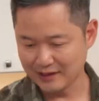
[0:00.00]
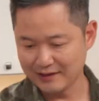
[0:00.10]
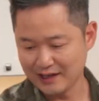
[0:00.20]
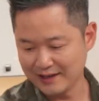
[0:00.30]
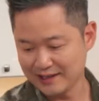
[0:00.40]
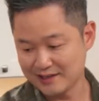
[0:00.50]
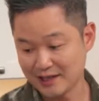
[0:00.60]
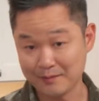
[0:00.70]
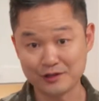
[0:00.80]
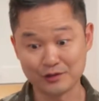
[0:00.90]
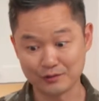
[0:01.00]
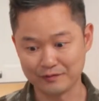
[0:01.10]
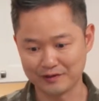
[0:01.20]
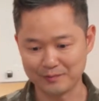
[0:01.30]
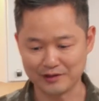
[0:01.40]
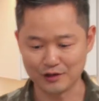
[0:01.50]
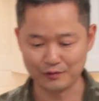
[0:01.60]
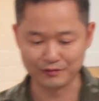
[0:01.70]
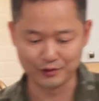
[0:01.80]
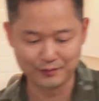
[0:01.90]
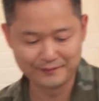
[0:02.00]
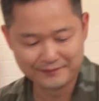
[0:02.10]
And then I think it's time to flip the tofu.